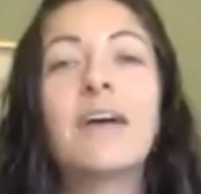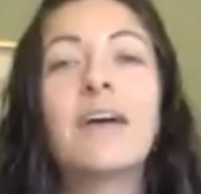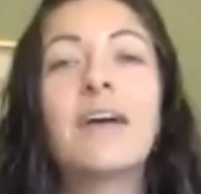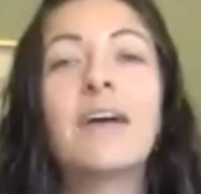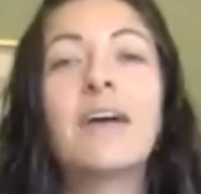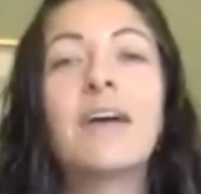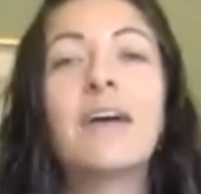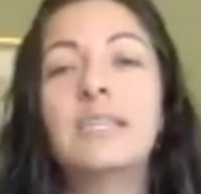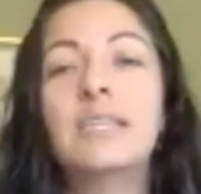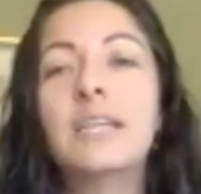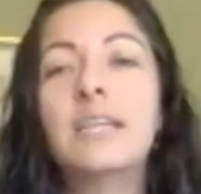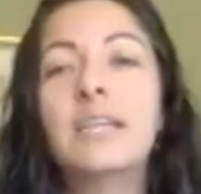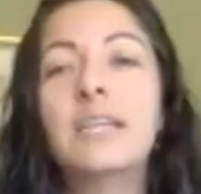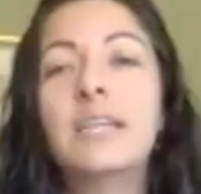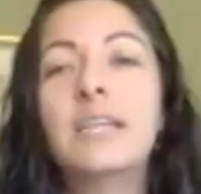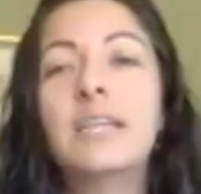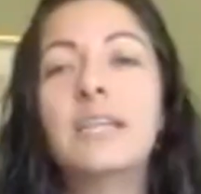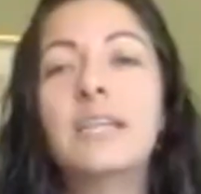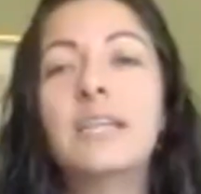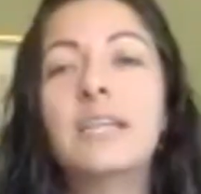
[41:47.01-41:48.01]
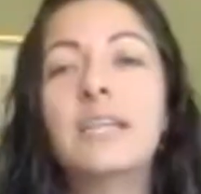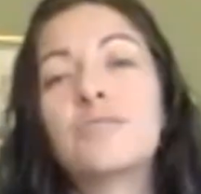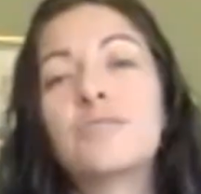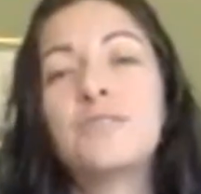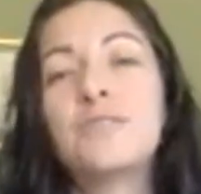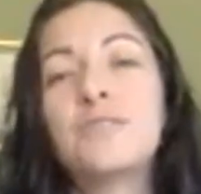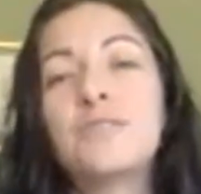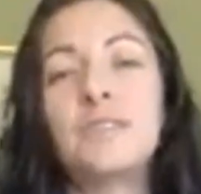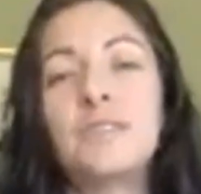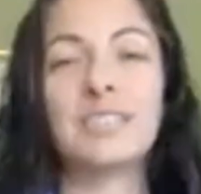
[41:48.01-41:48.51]
After you eat,
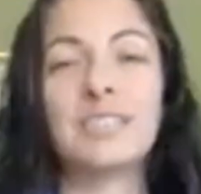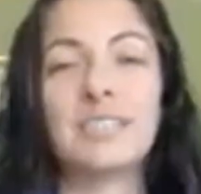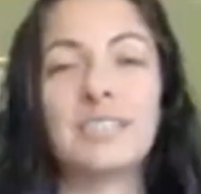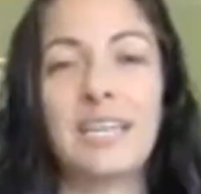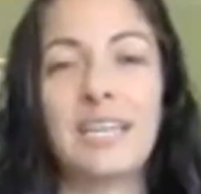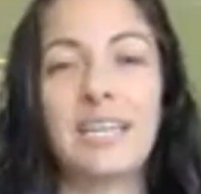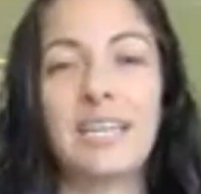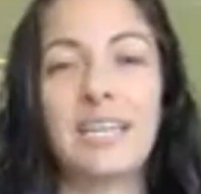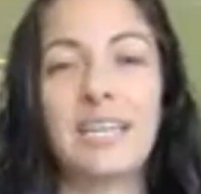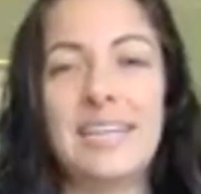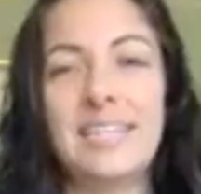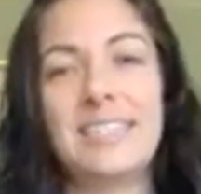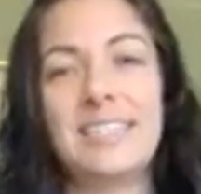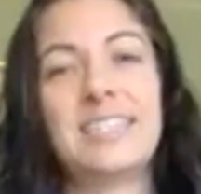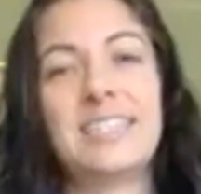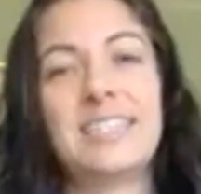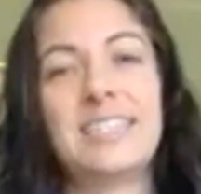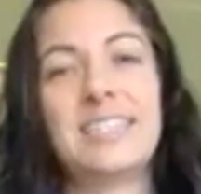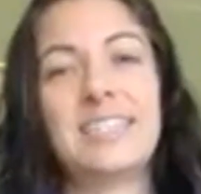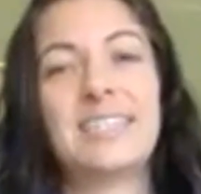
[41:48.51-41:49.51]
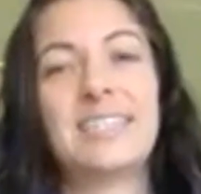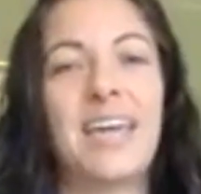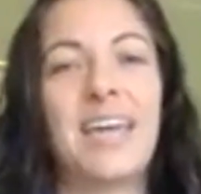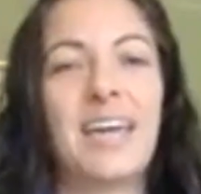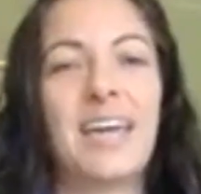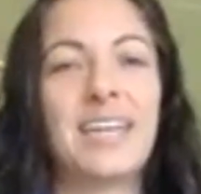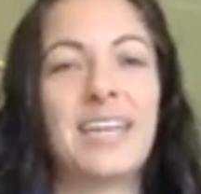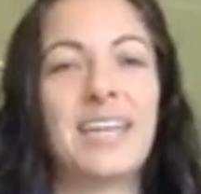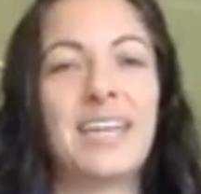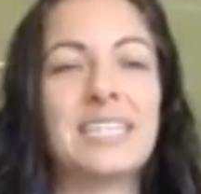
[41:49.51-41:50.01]
your body should feel
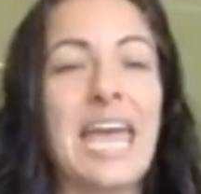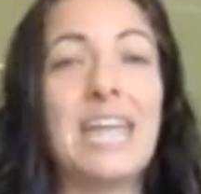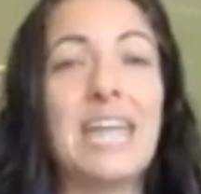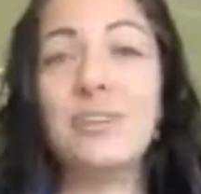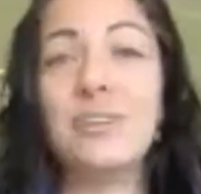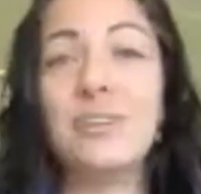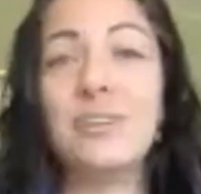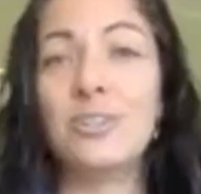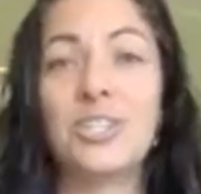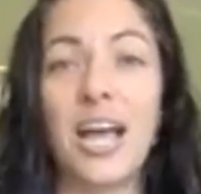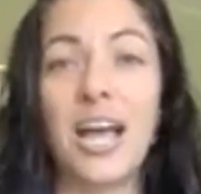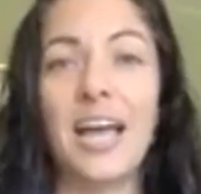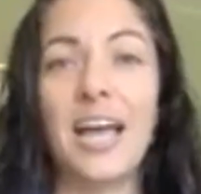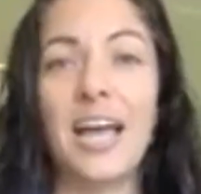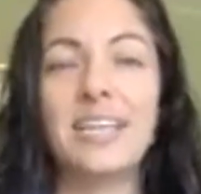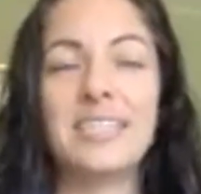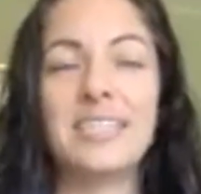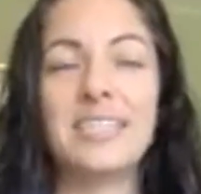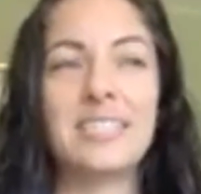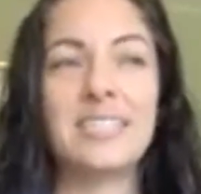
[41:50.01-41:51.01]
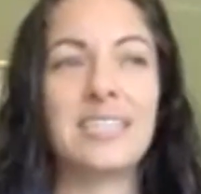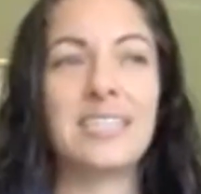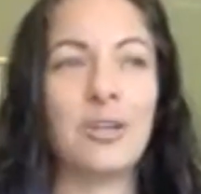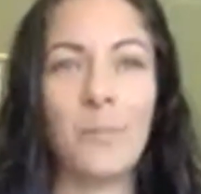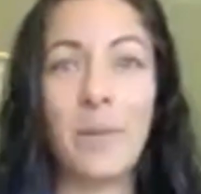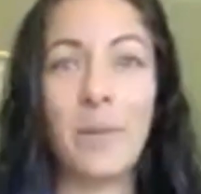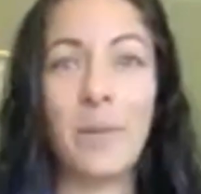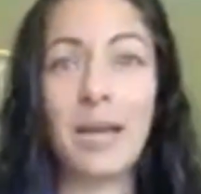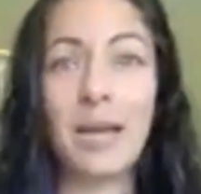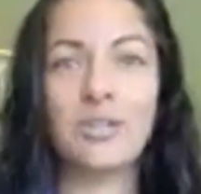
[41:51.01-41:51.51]
light and
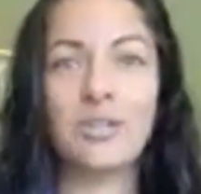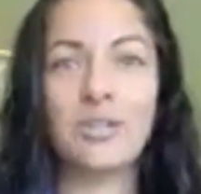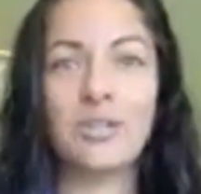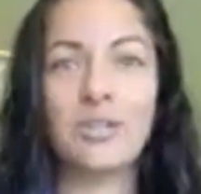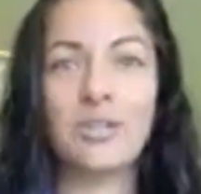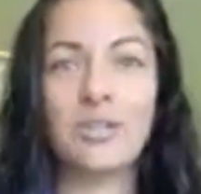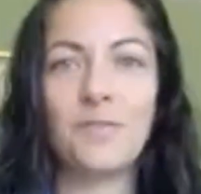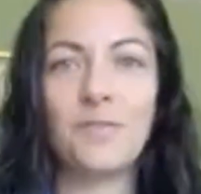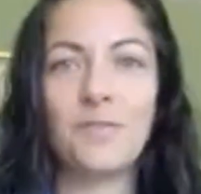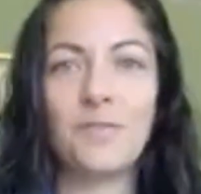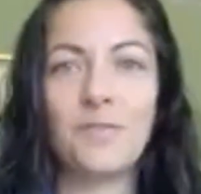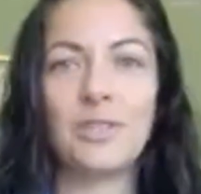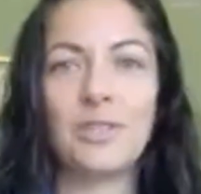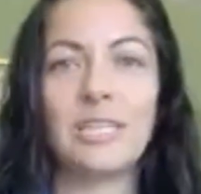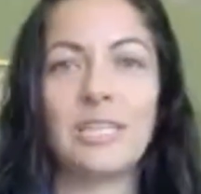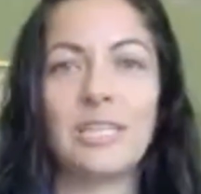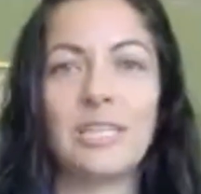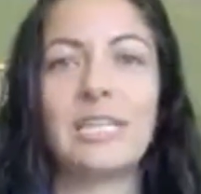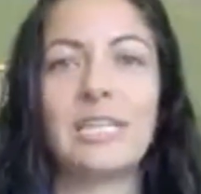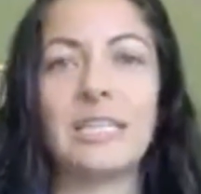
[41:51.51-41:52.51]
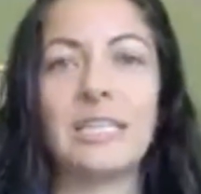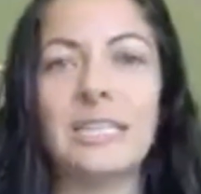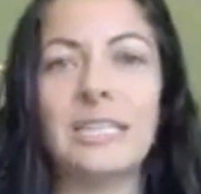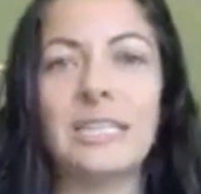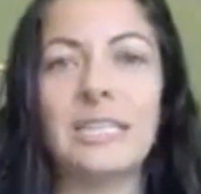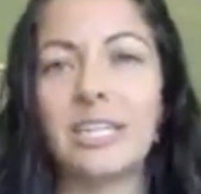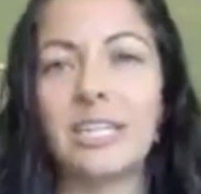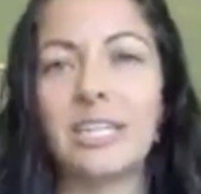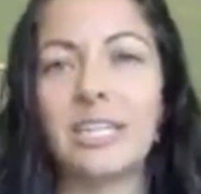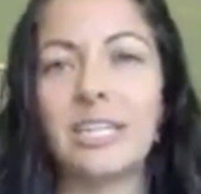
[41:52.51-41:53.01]
energized, and your mind should feel
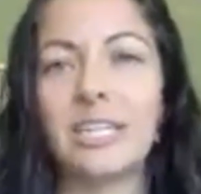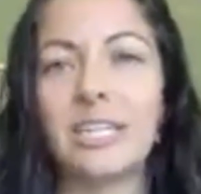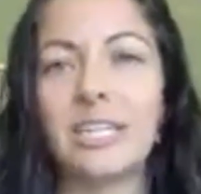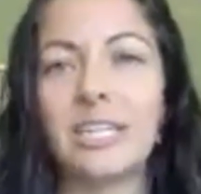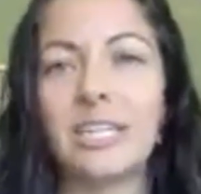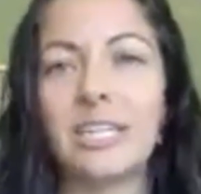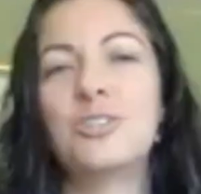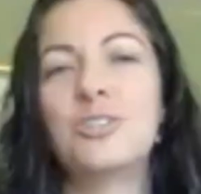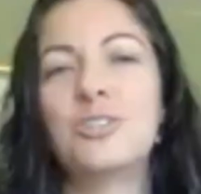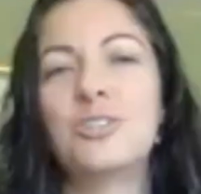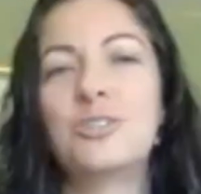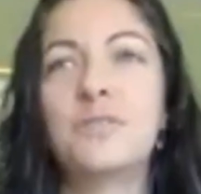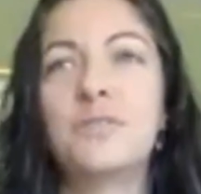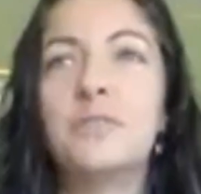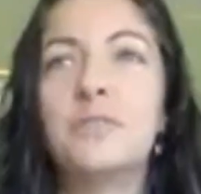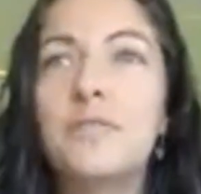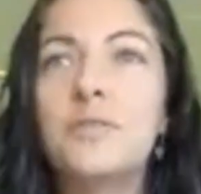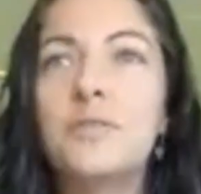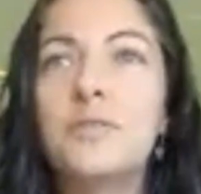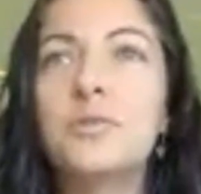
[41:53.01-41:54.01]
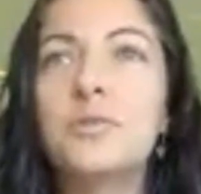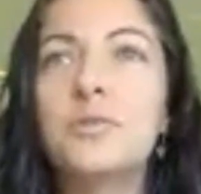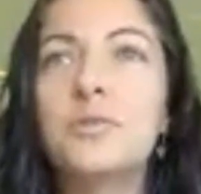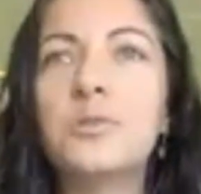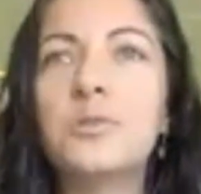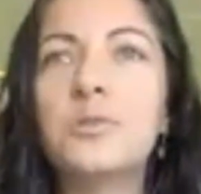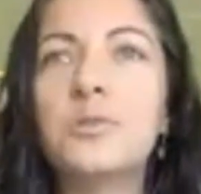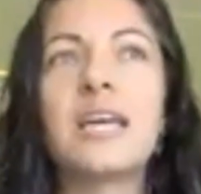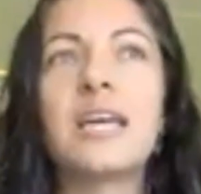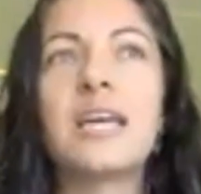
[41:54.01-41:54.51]
clear. And you should
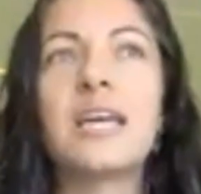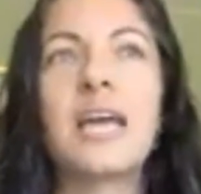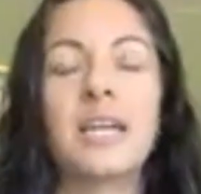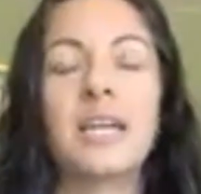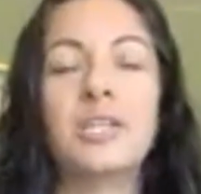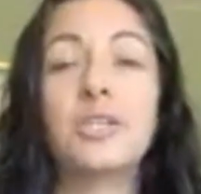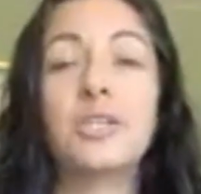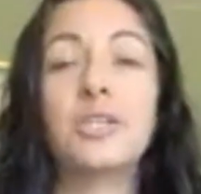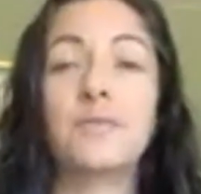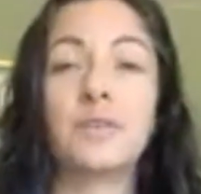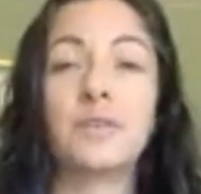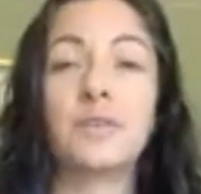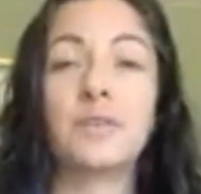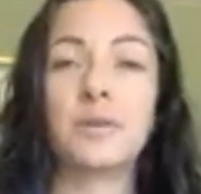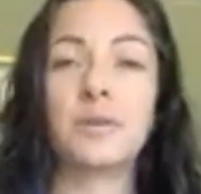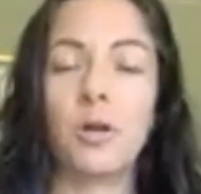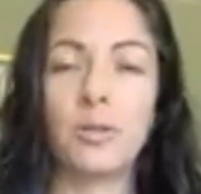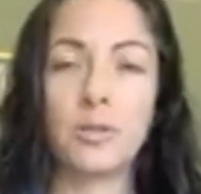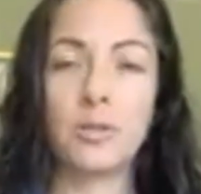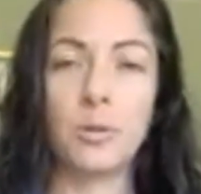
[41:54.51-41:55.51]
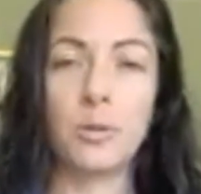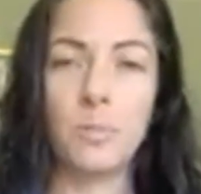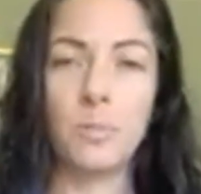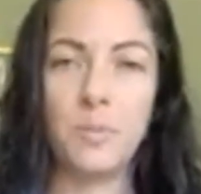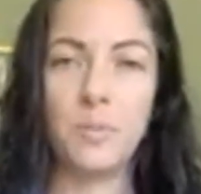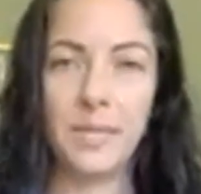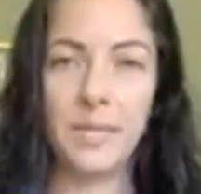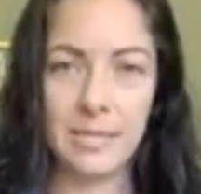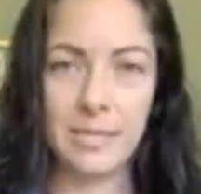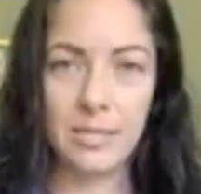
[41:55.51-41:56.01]
feel fueled, and you
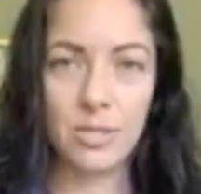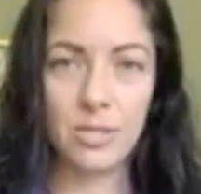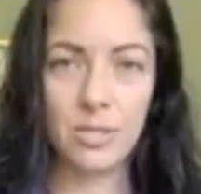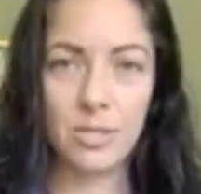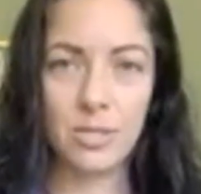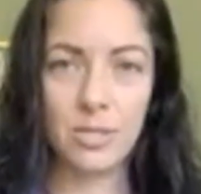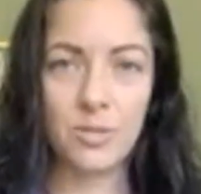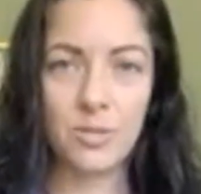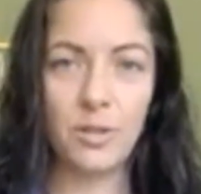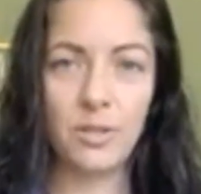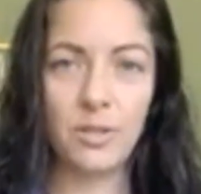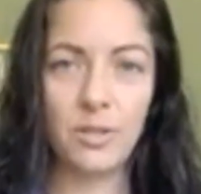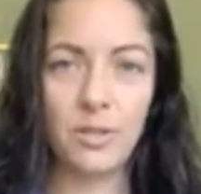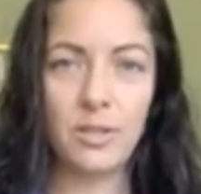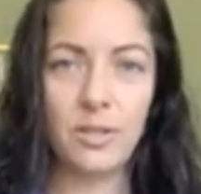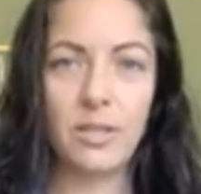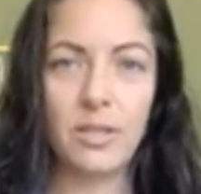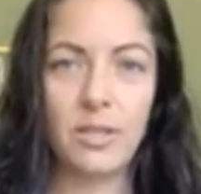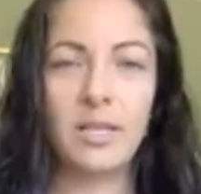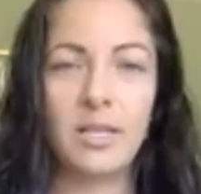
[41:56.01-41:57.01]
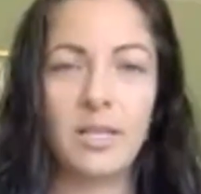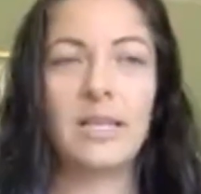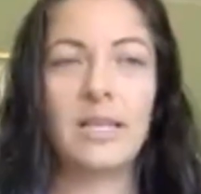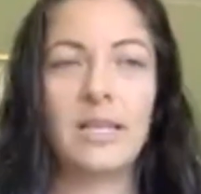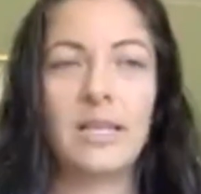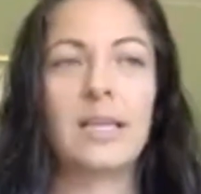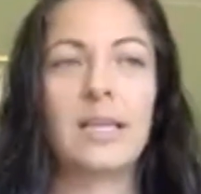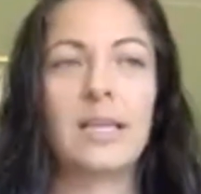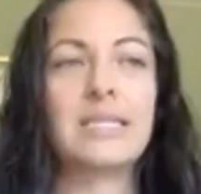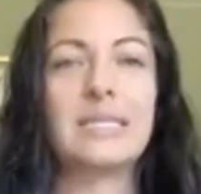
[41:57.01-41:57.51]
should feel also
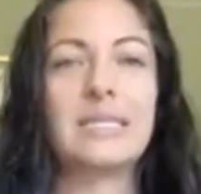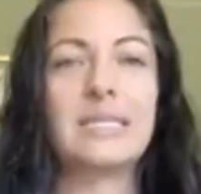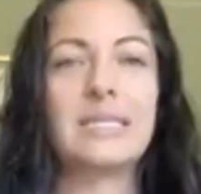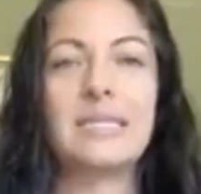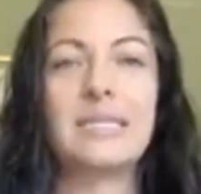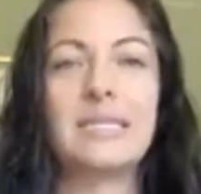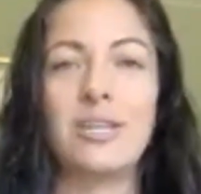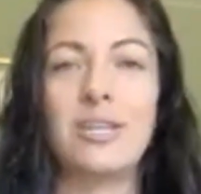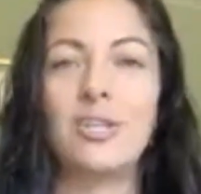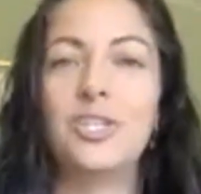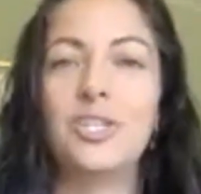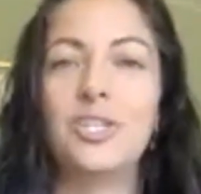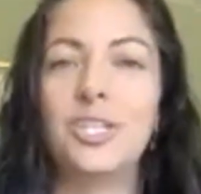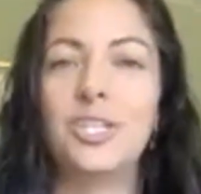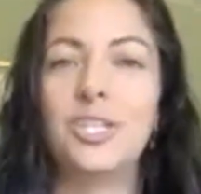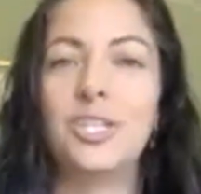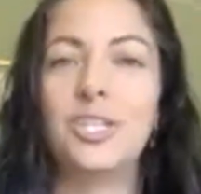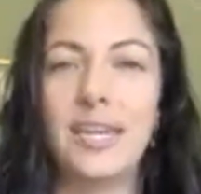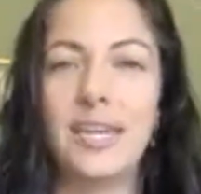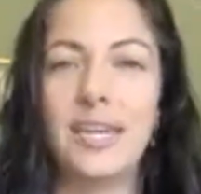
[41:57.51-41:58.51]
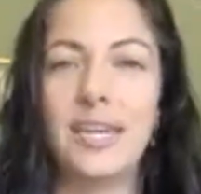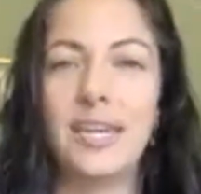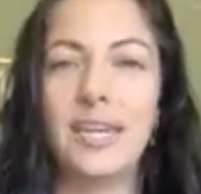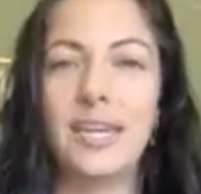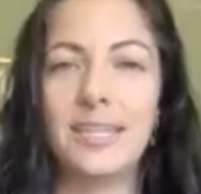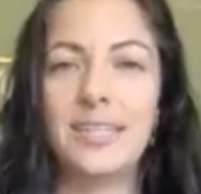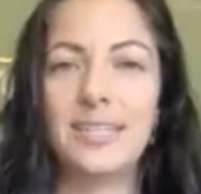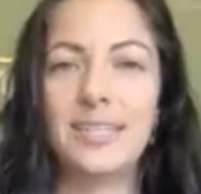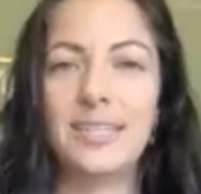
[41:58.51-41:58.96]
peaceful, satiated.